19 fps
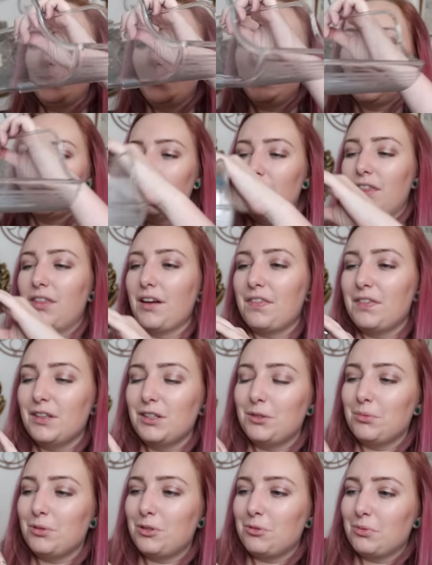So I thought
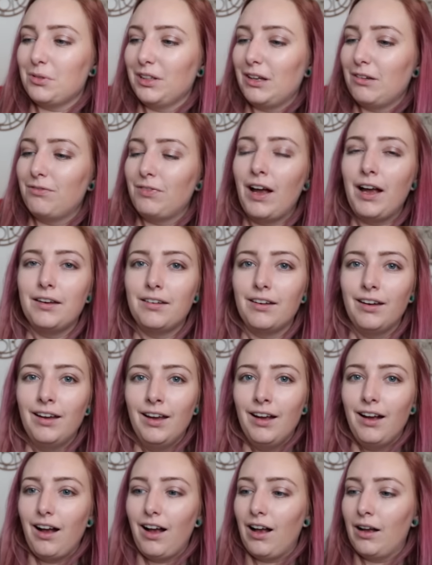this was really fun,
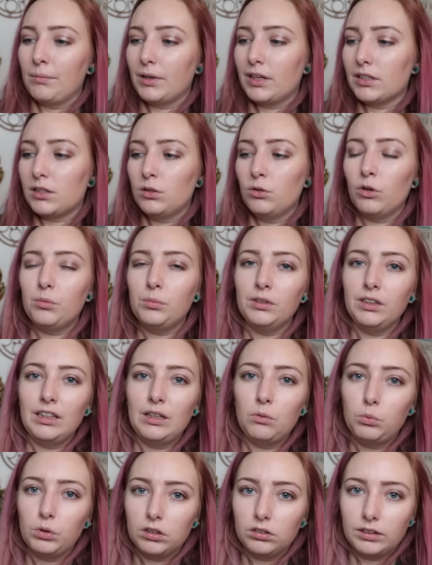because normally
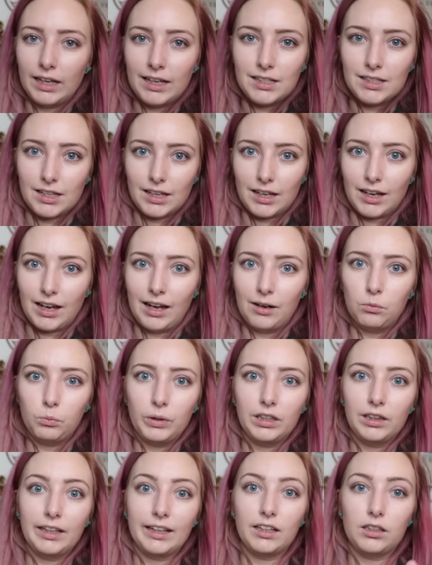we're lazy and
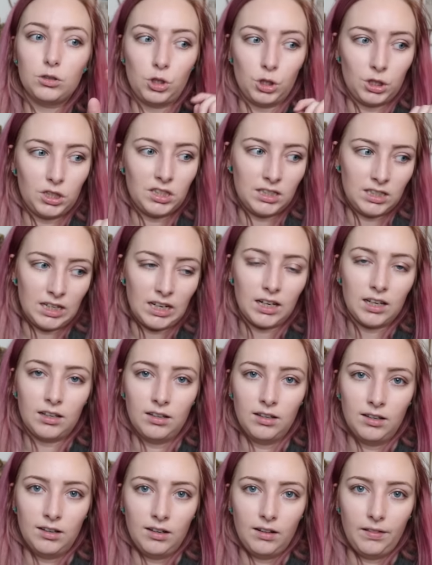we like just stick
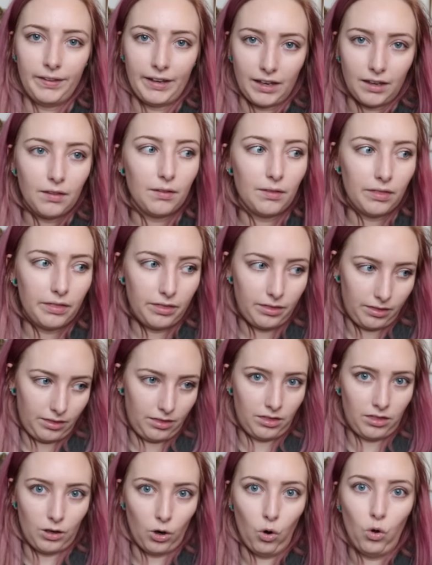like
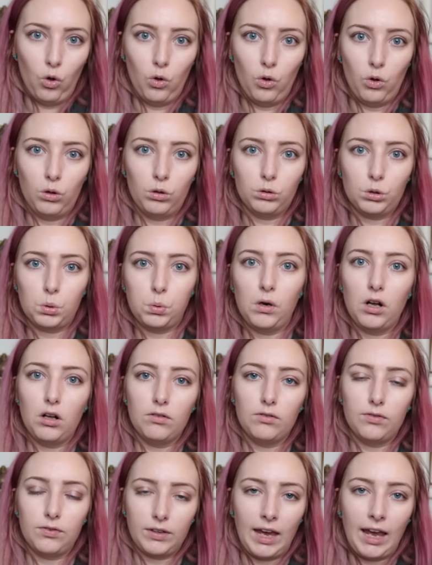the whole
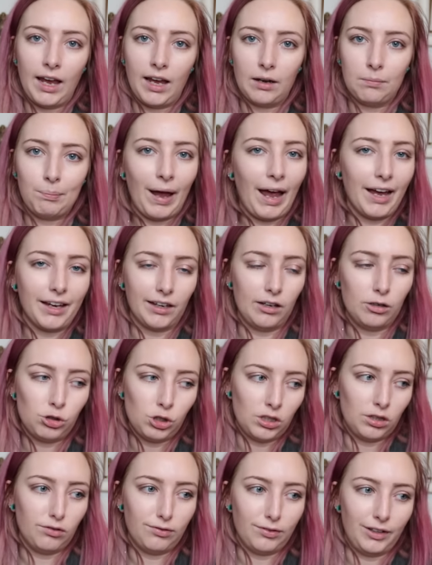12-can package
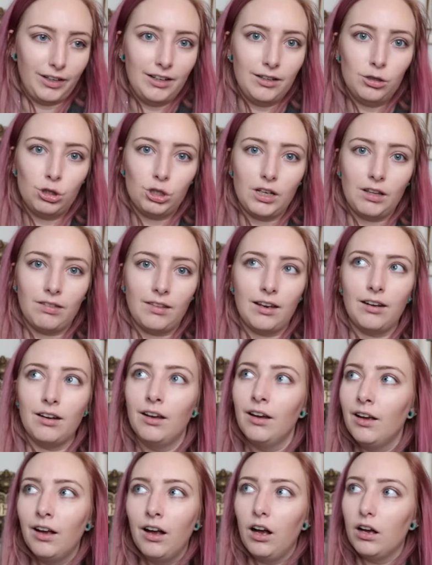in the fridge, and then
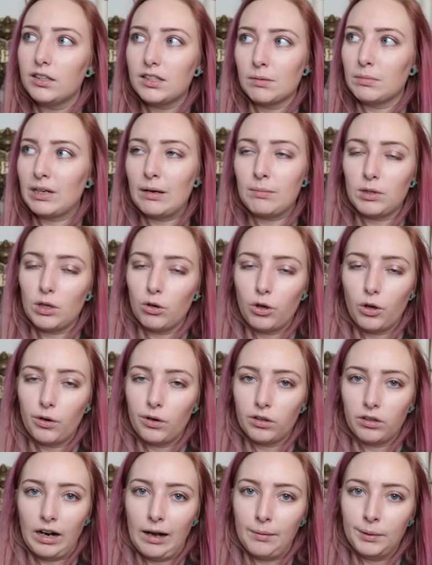sometimes I'll go to
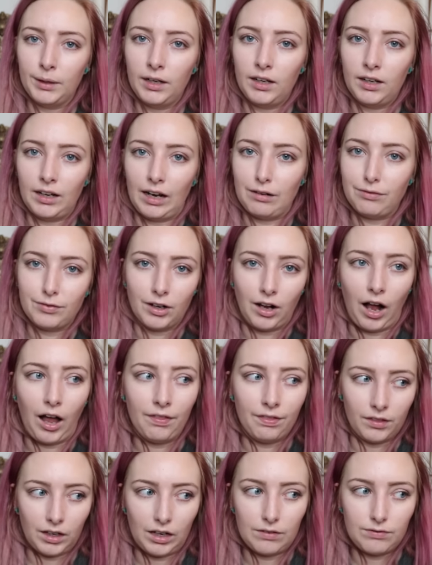grab it and I've
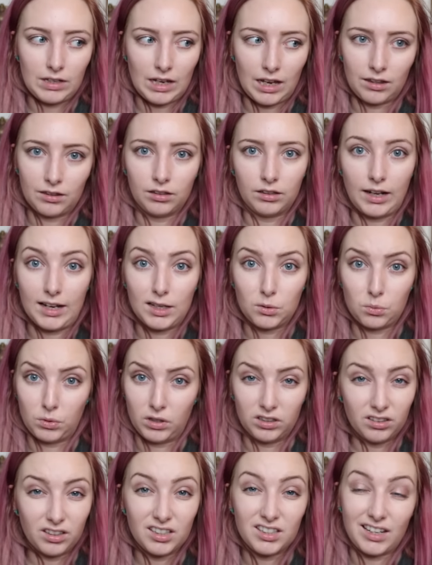forgotten that I've taken the last
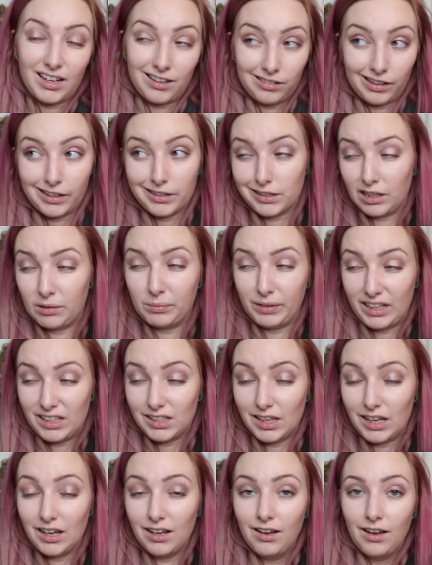one because like I said, I'm
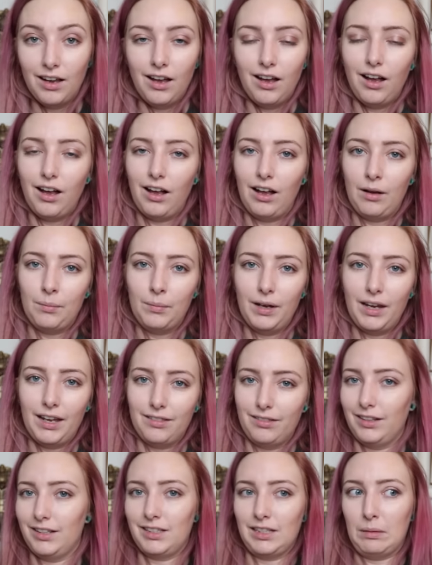lazy,
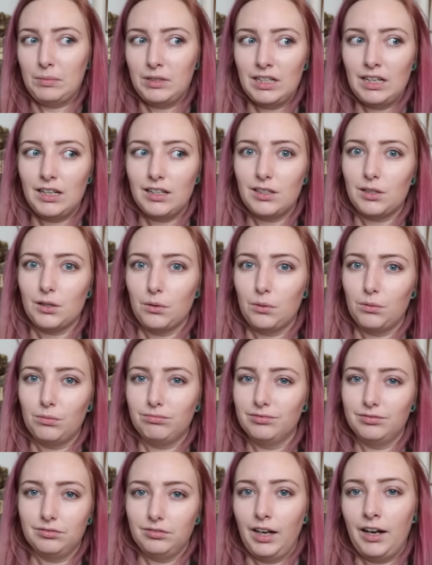and it's empty. So
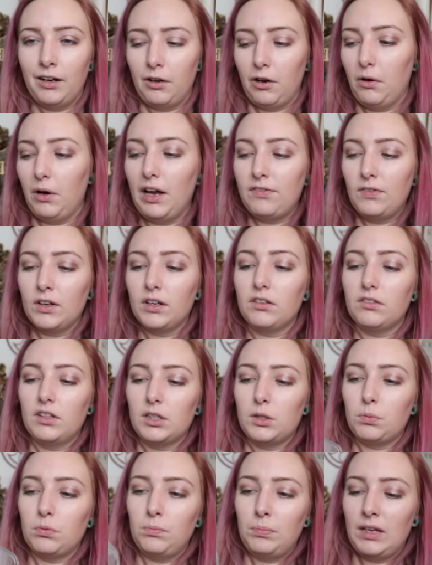I don't know, I figured
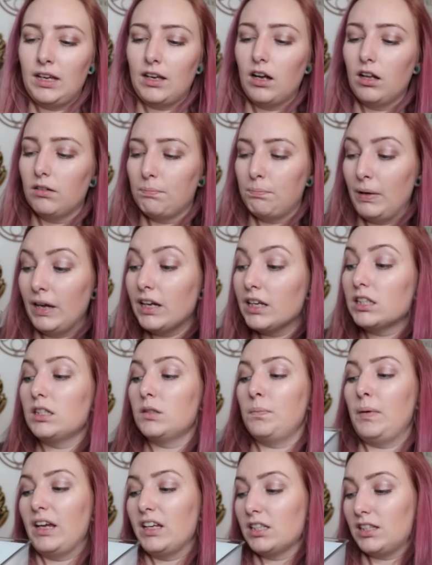this would be a big
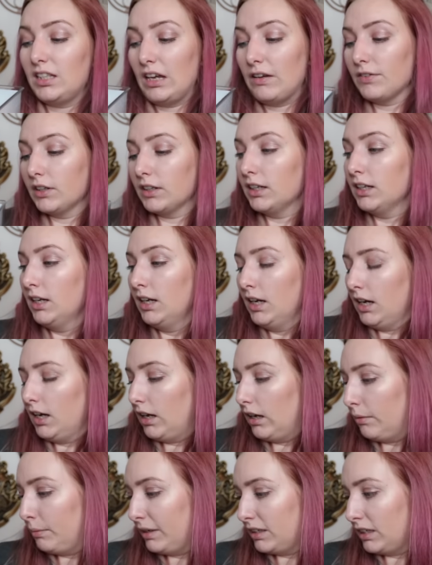space saver.
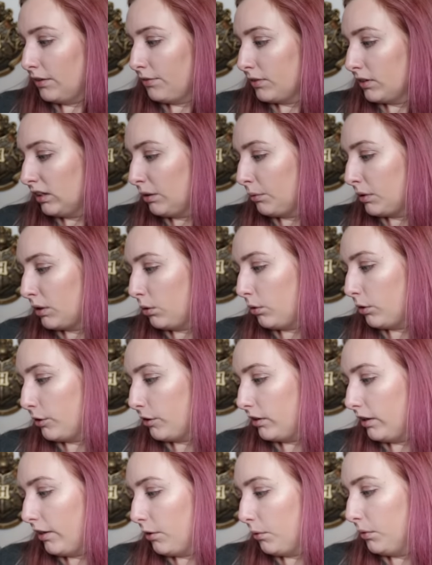I definitely want to order
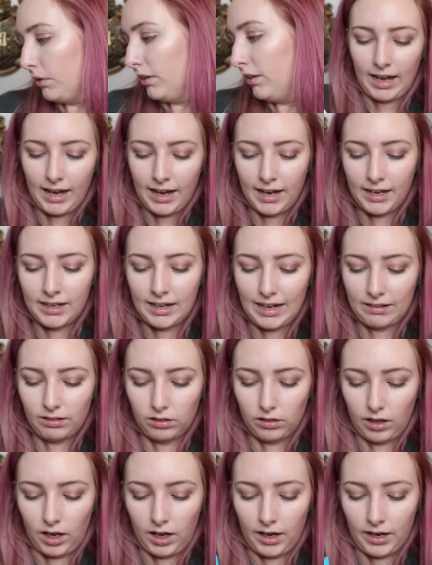another one. They had a
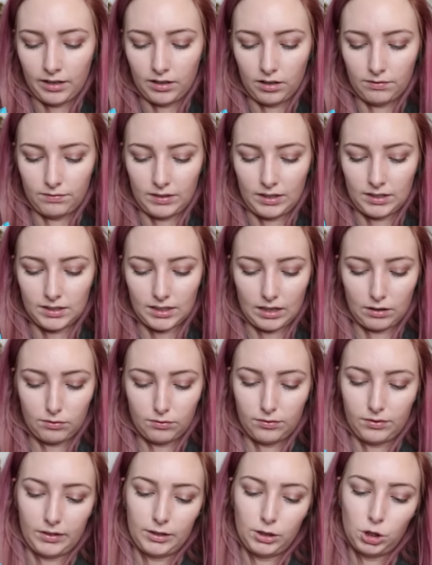lot of these like
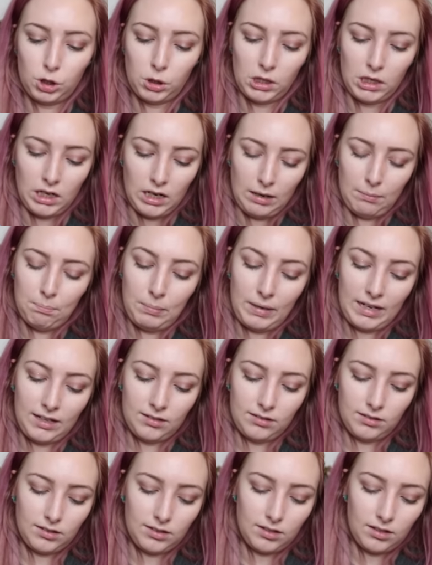fridge
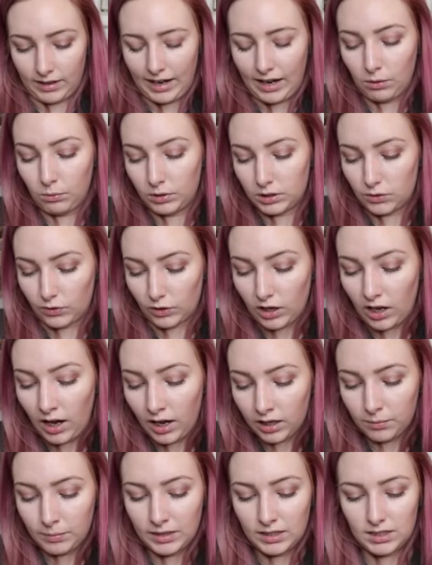bins. They had ones for
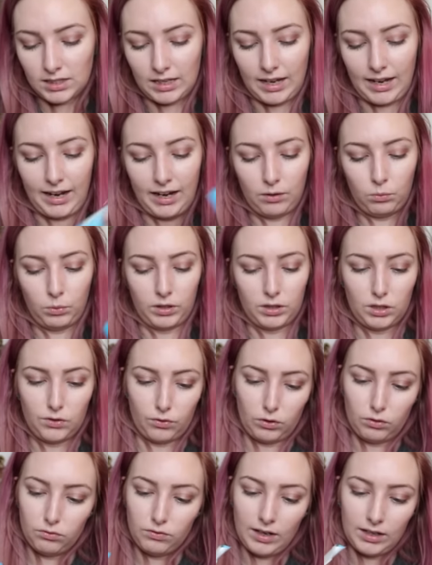condiments, they had ones
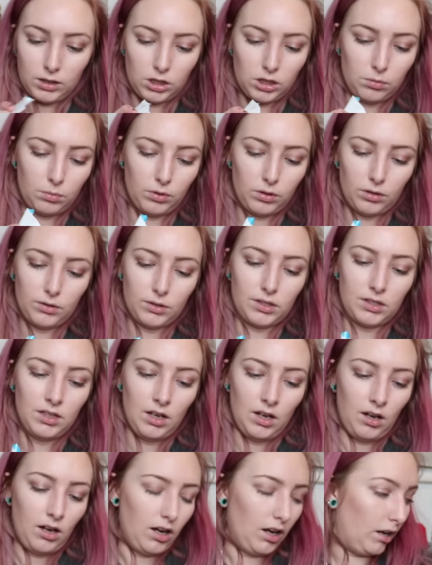for vegetables.
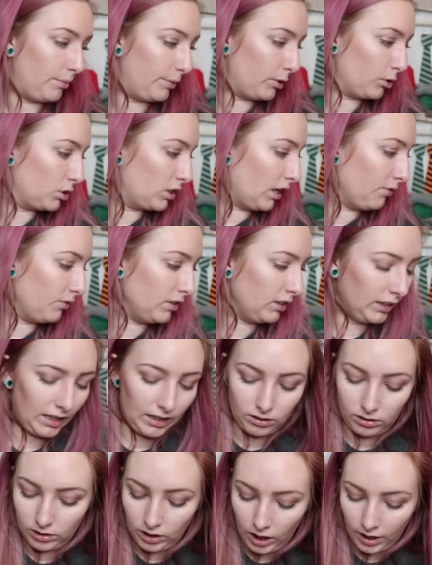There's definitely
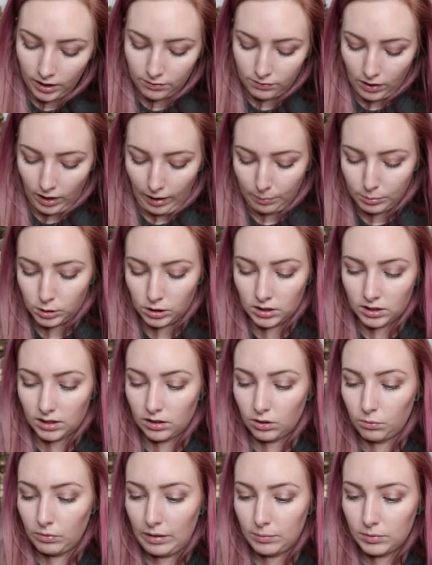a lot of options on
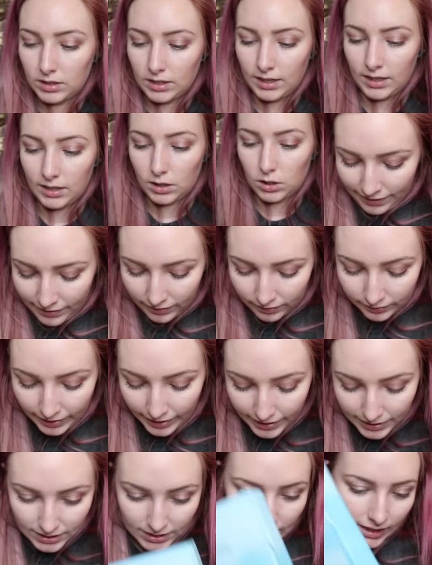the website. And the
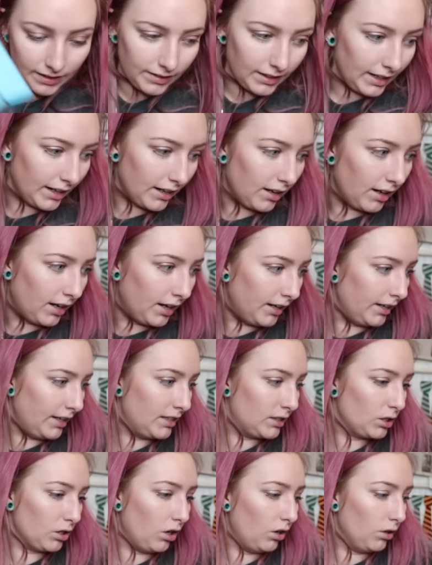last thing that I got
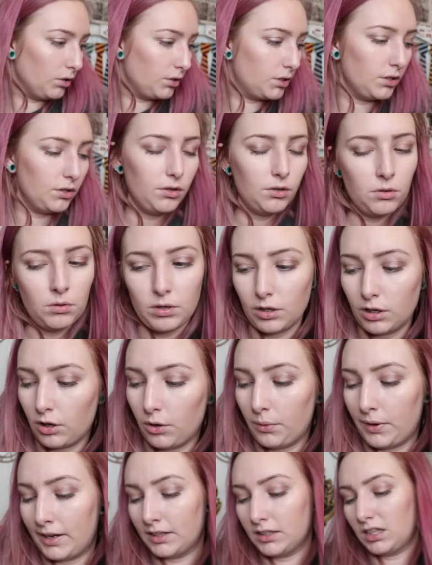is also
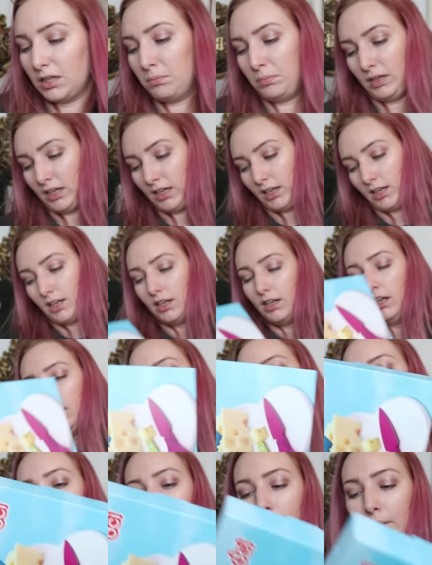going to be
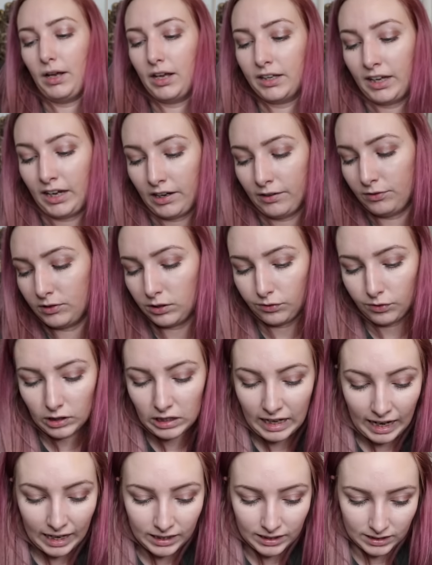a gift for
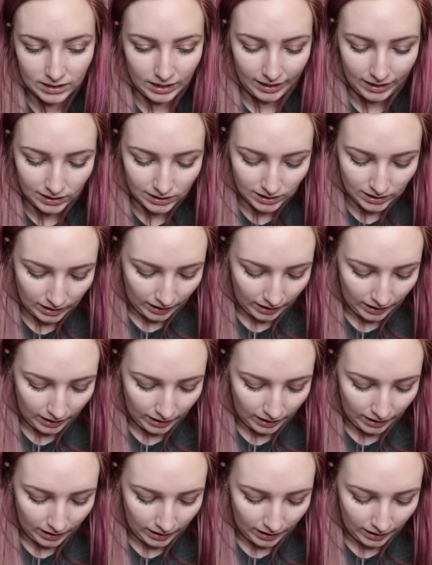Galentine's